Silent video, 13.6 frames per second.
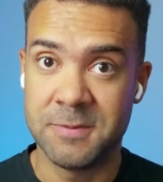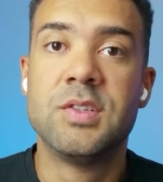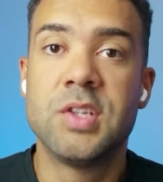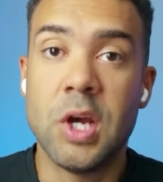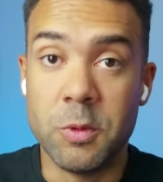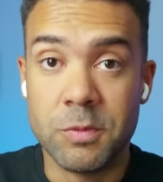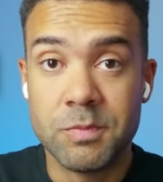
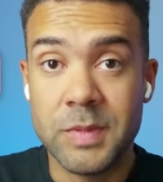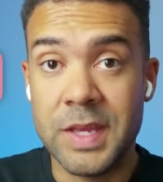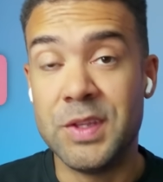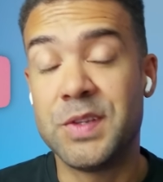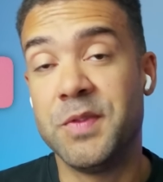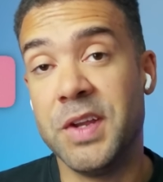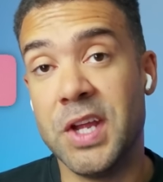So in
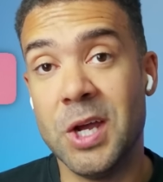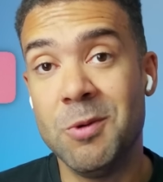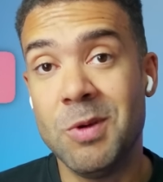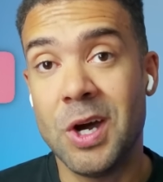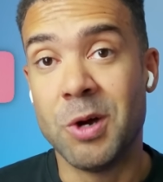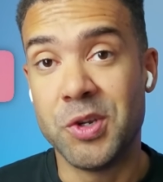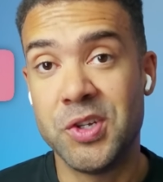this video,
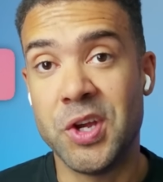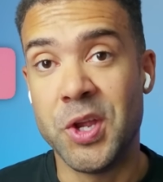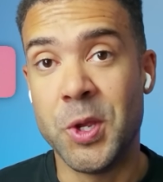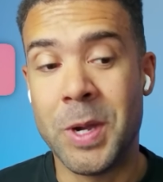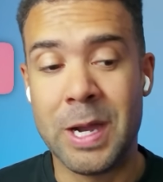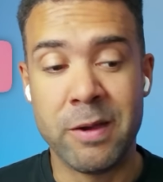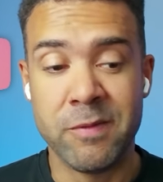I'll show you
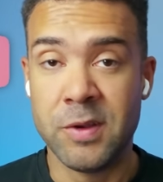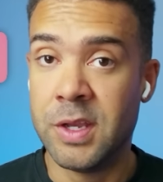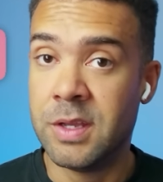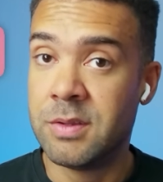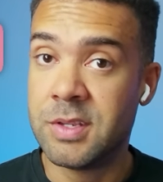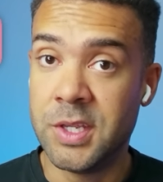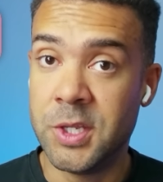how I've
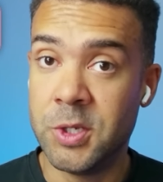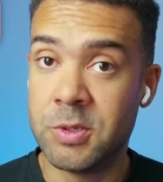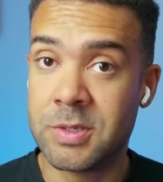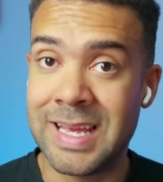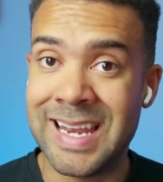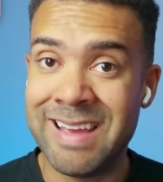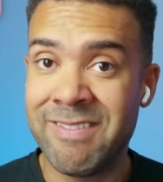learned to use
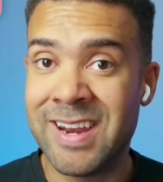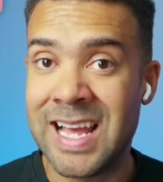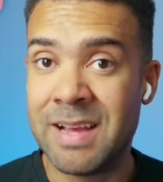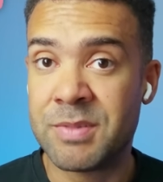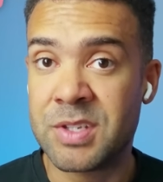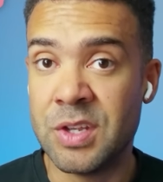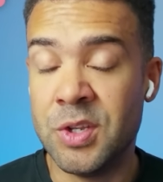
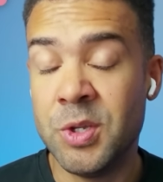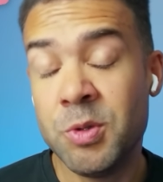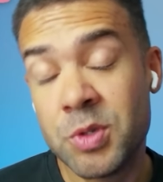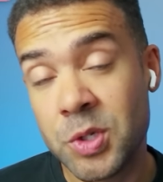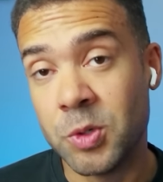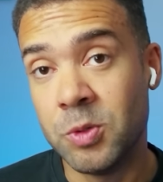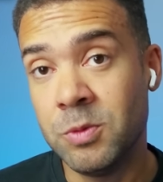ElevenLabs' new
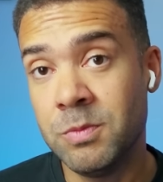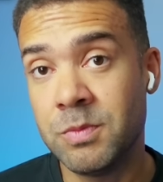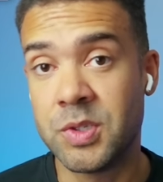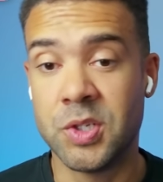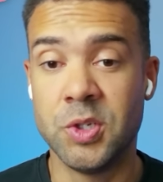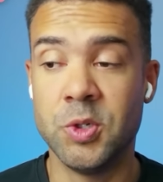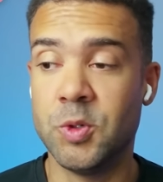tool
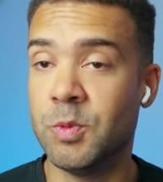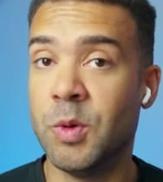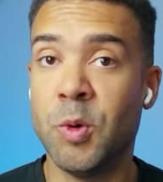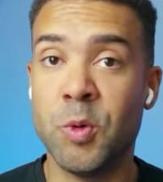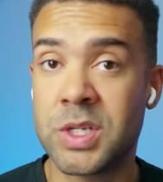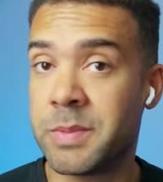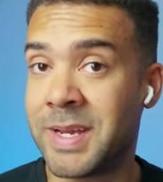to
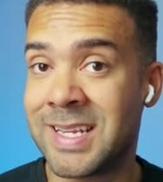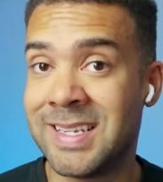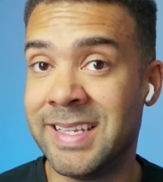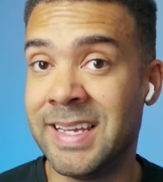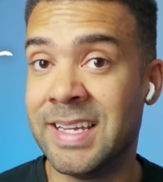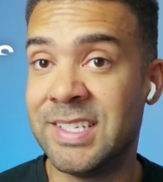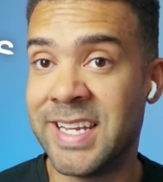
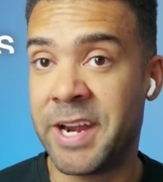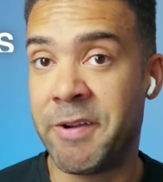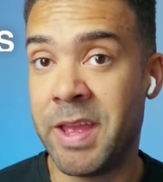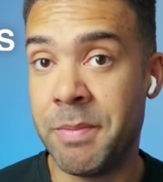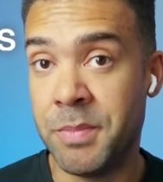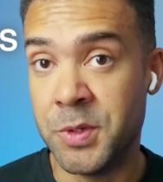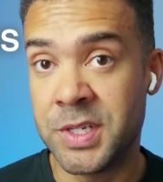automatically
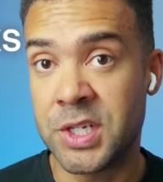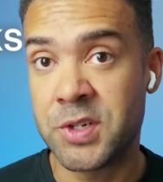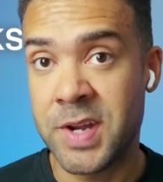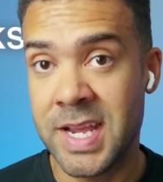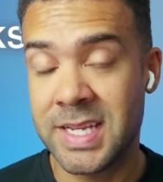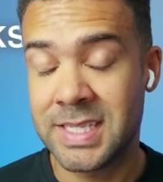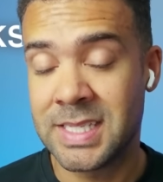generate music
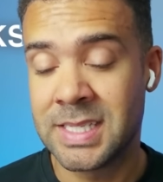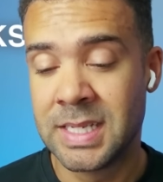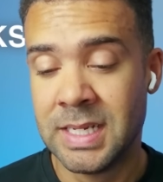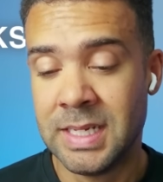tracks,